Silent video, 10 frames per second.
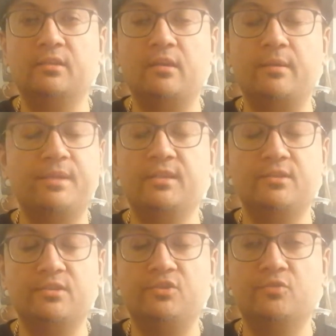I
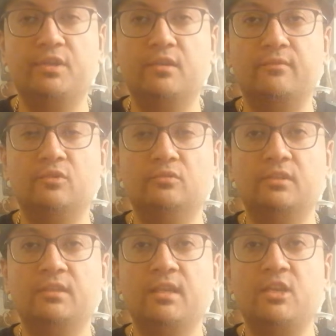mean Junie of old.
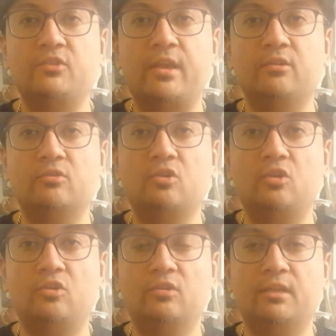So I don't
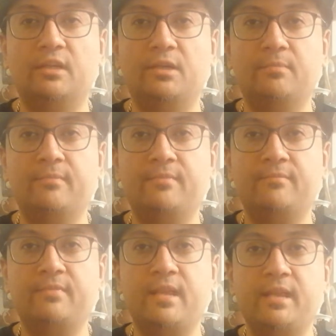call
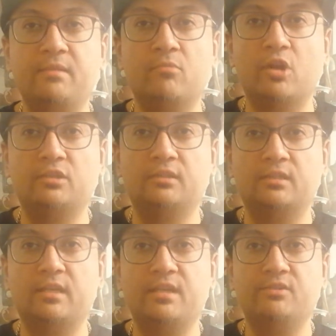any modern
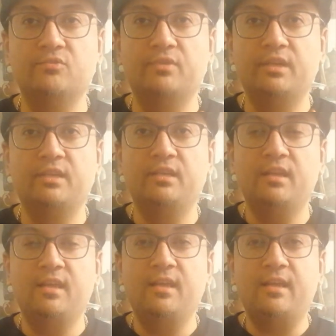clay Junie.
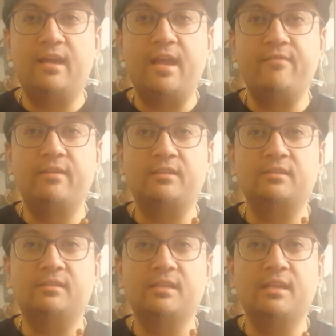I haven't
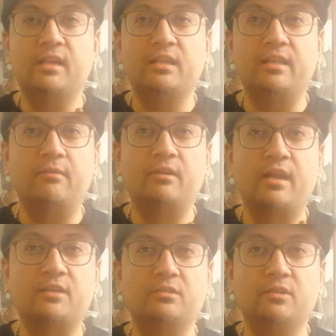actually seen any that I would
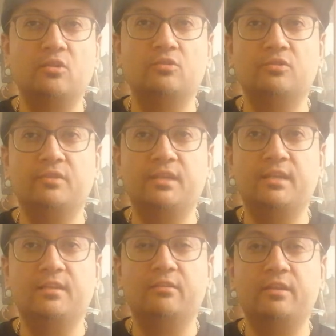actually call Junie
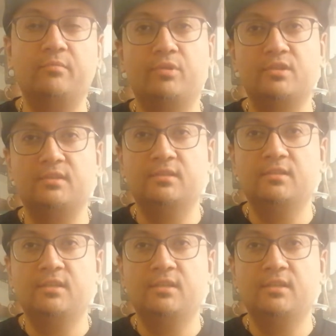either in person.